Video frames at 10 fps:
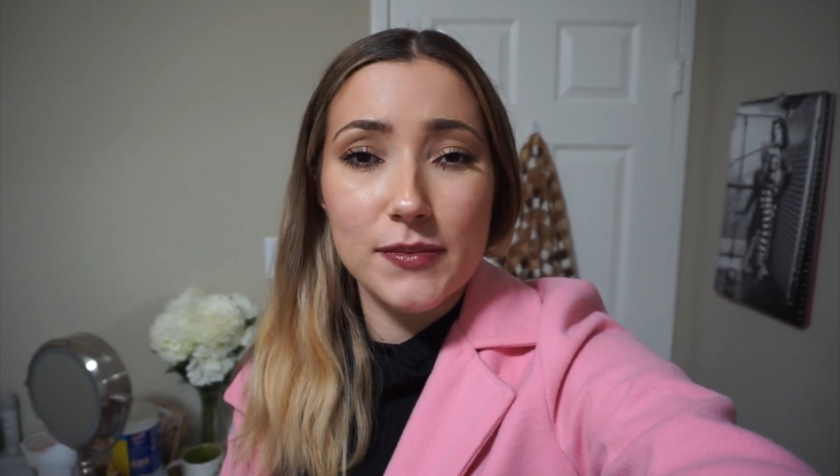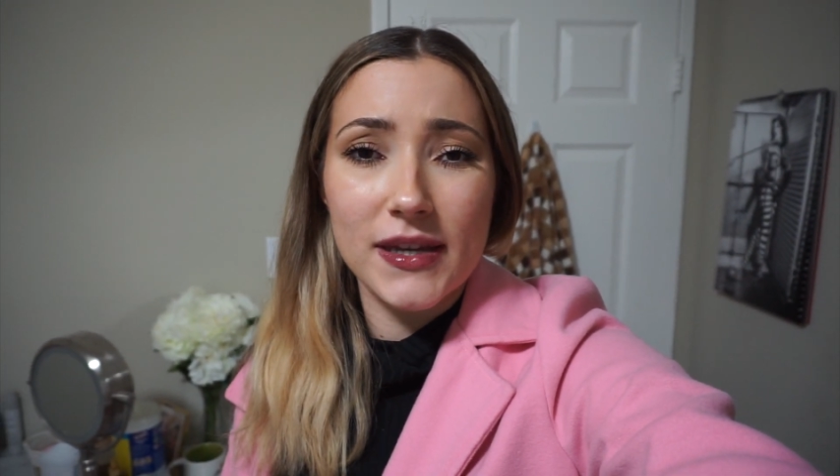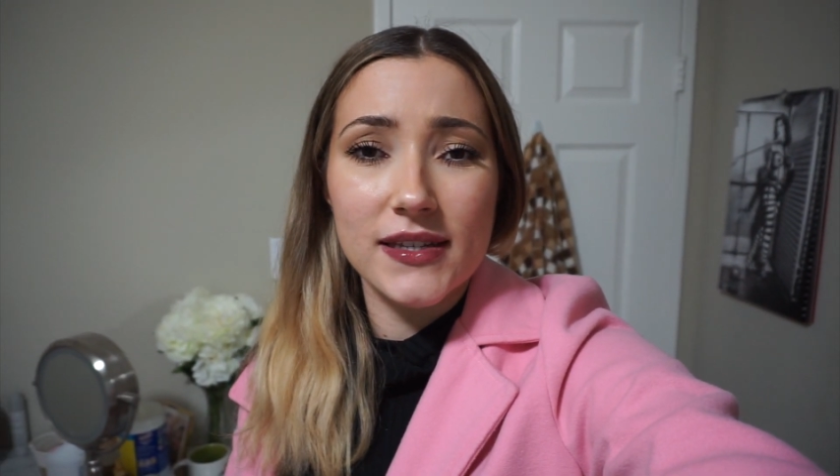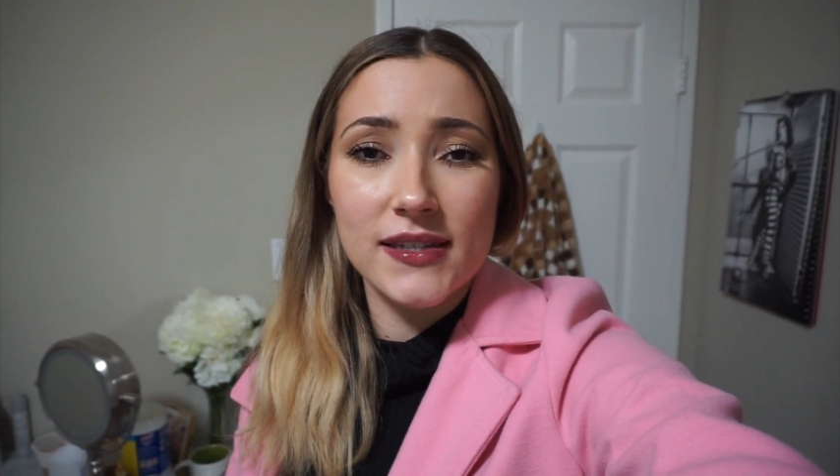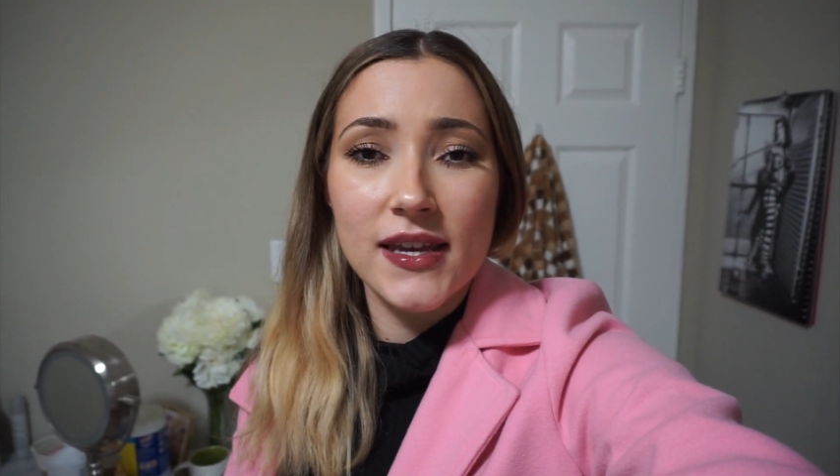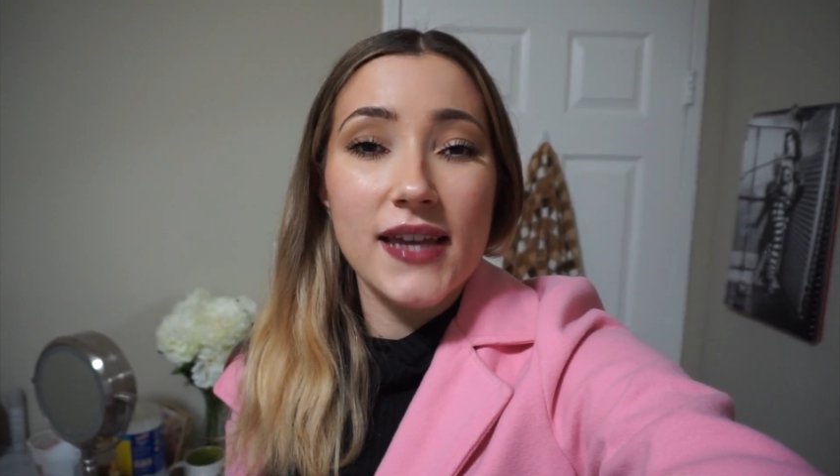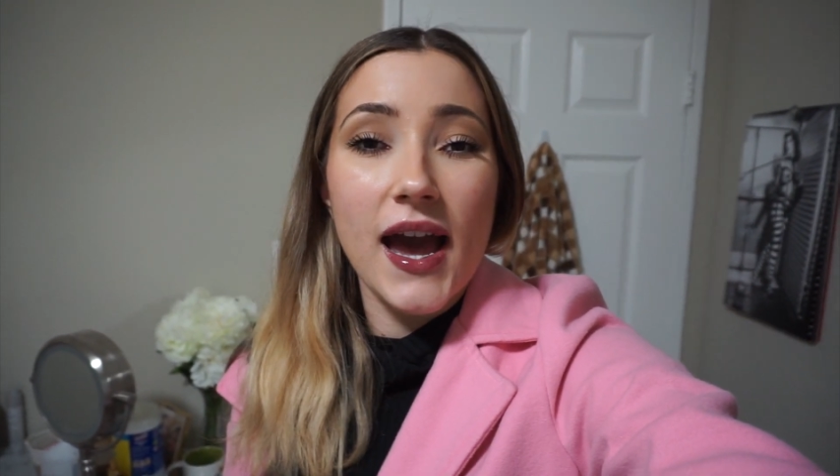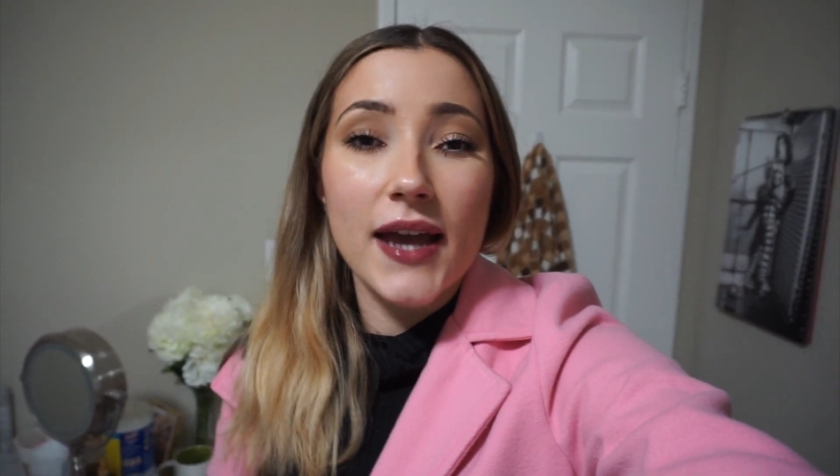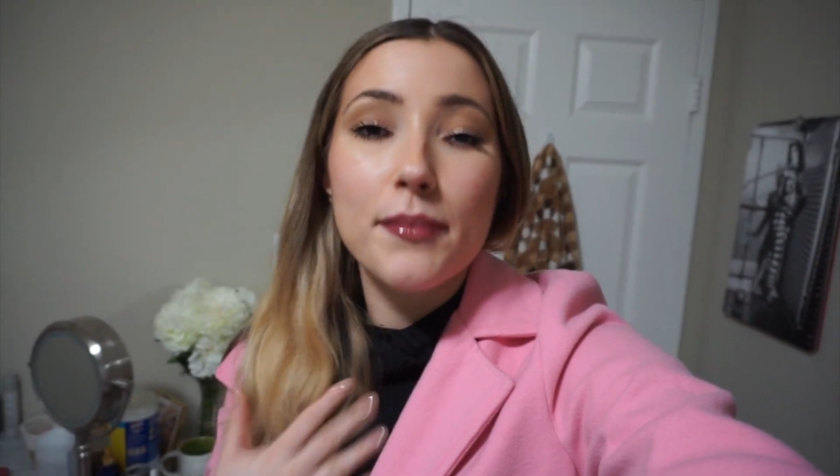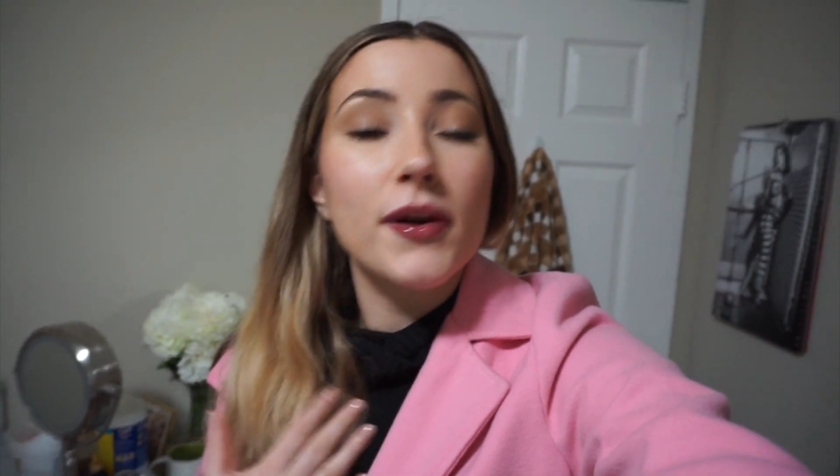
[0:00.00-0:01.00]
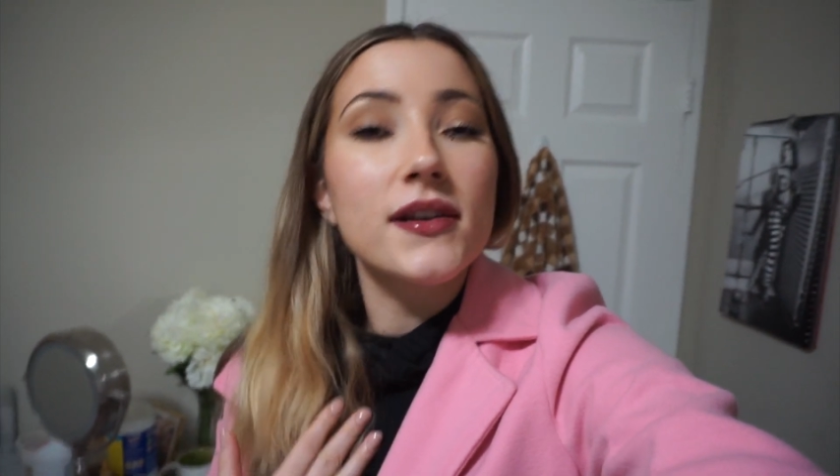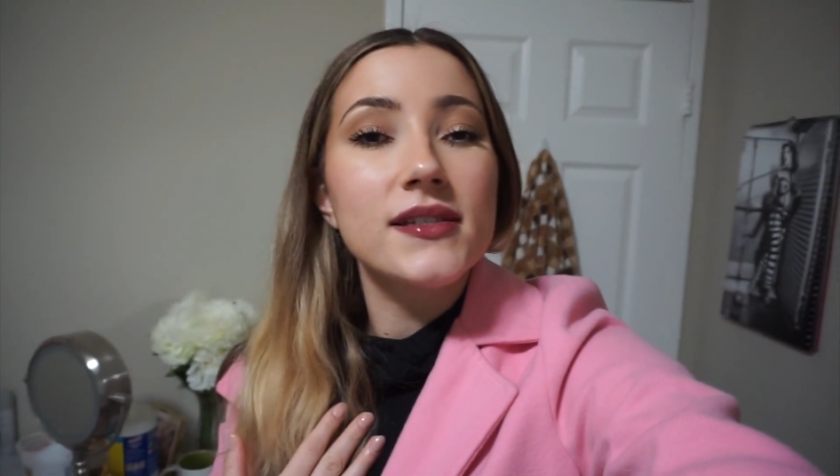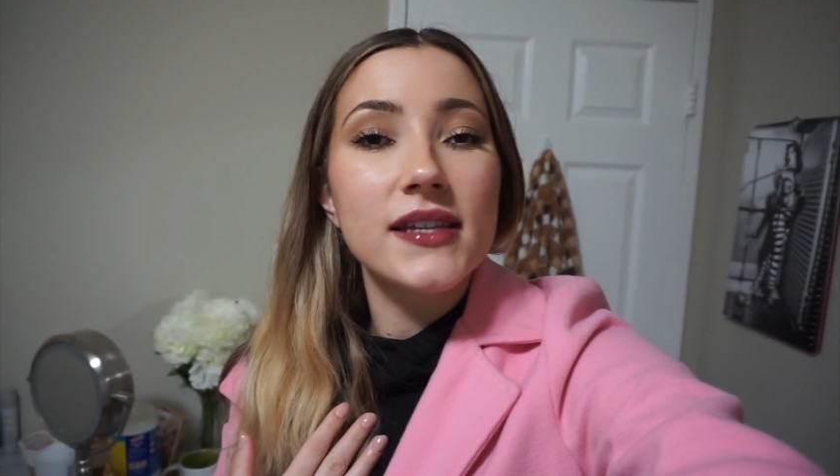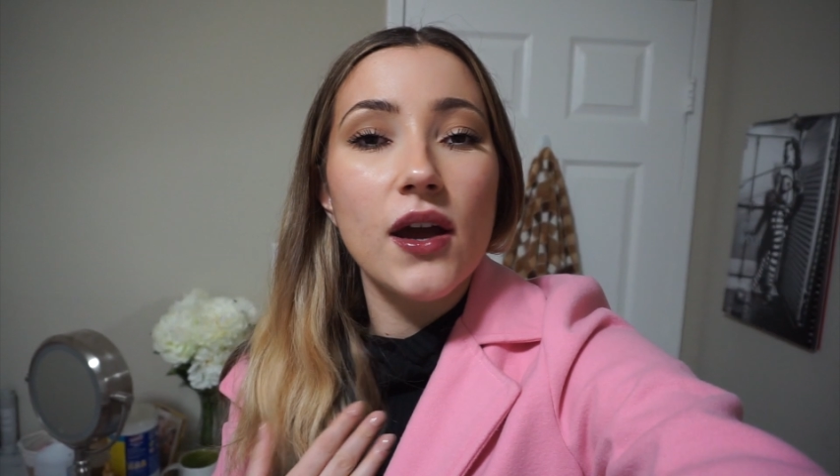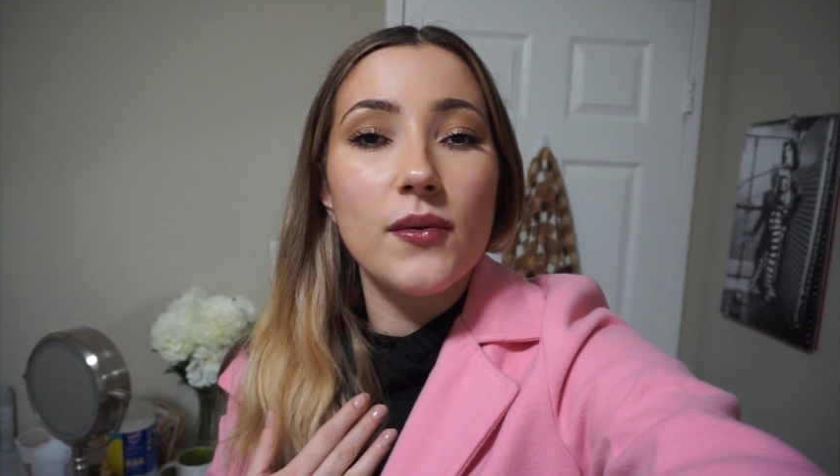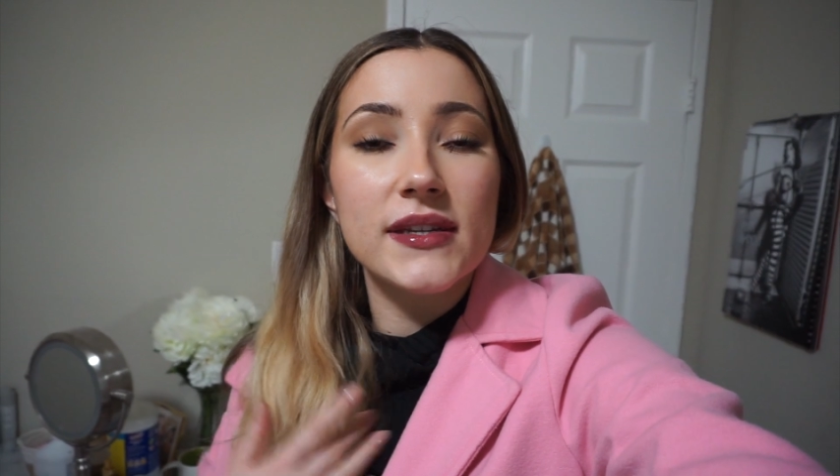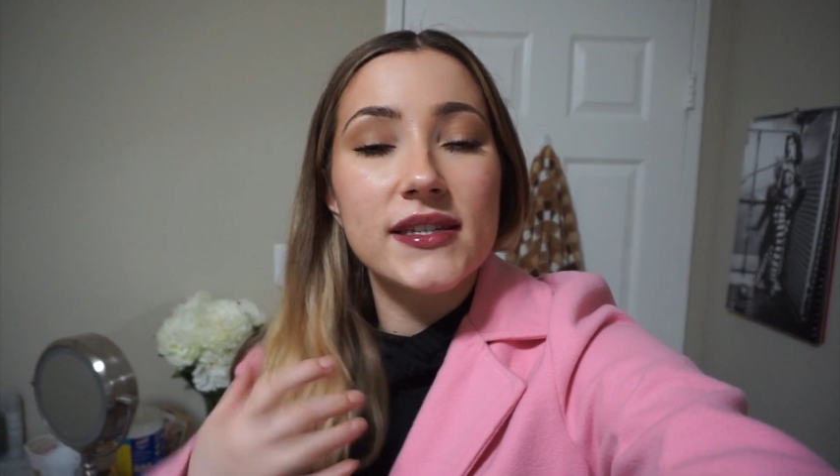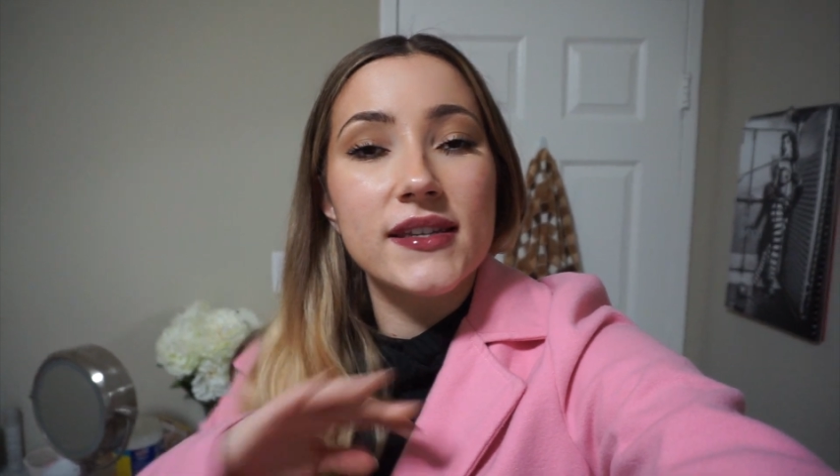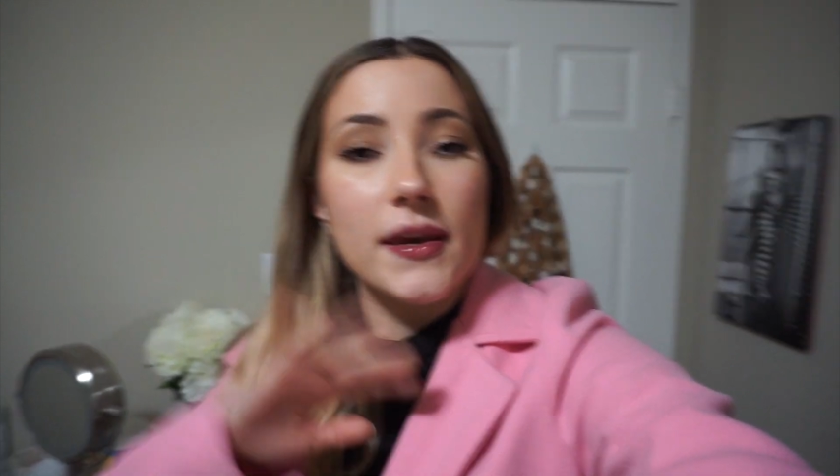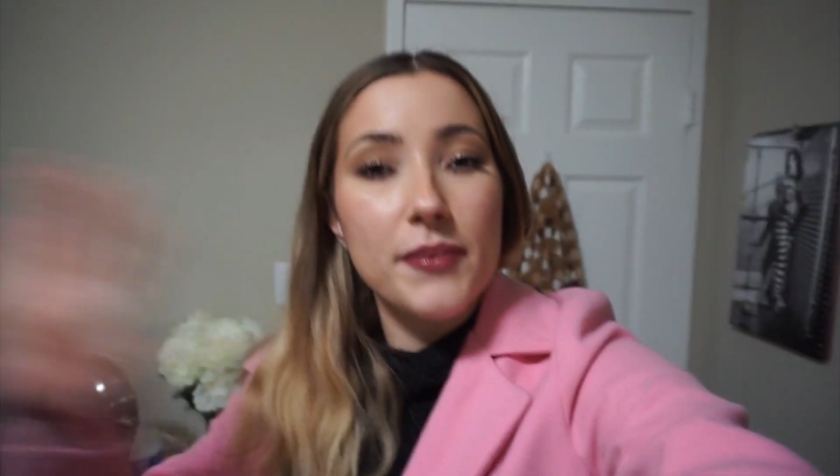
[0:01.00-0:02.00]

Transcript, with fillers: because I personally always skip